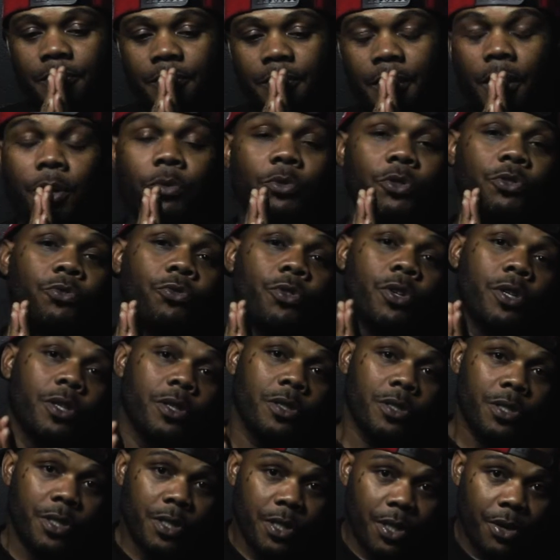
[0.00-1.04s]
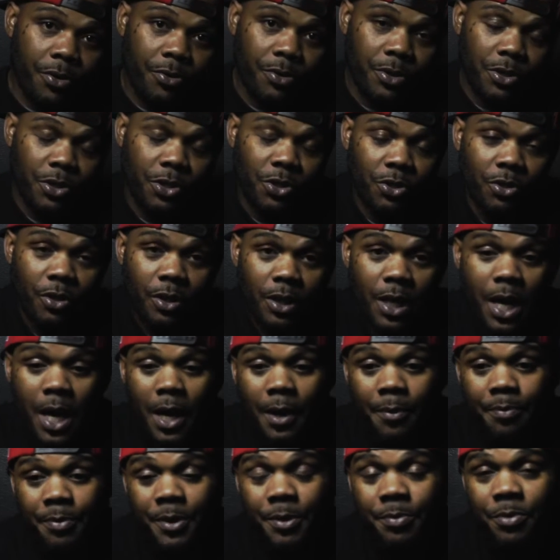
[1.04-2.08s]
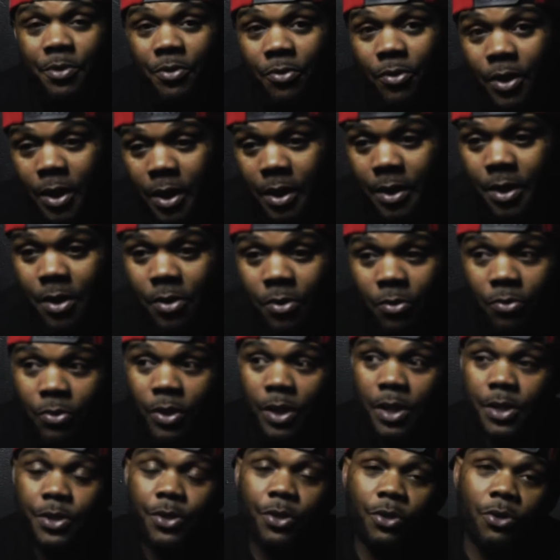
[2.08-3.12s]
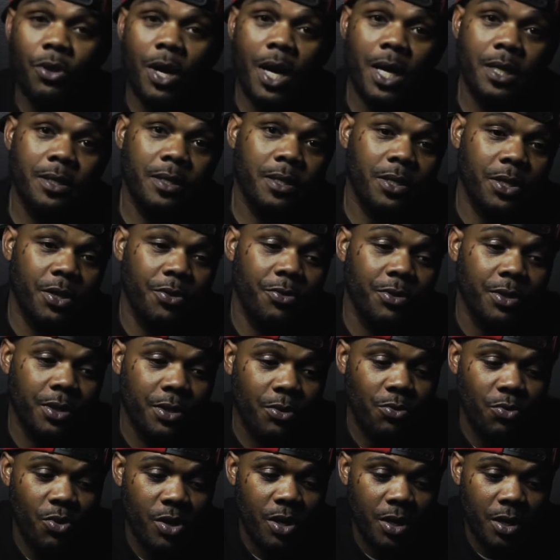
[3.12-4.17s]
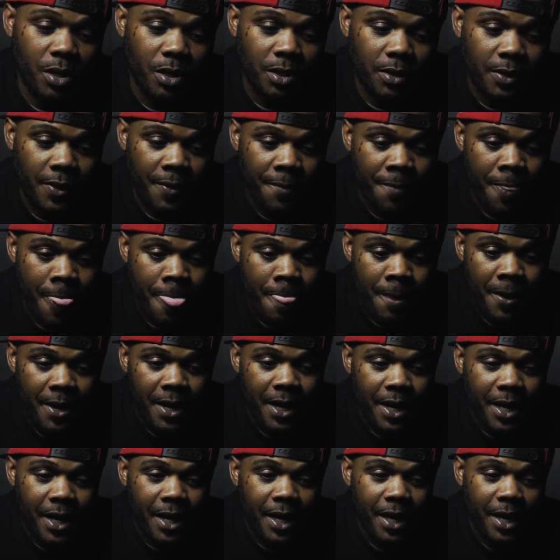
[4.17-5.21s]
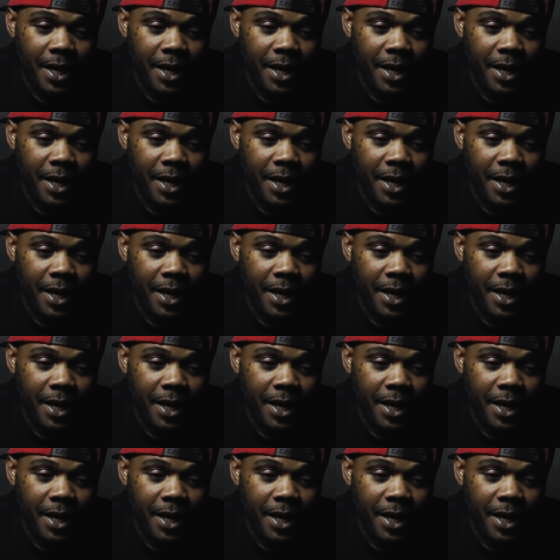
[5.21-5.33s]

it was real serious. You know, a lot of people don't really know how serious it was and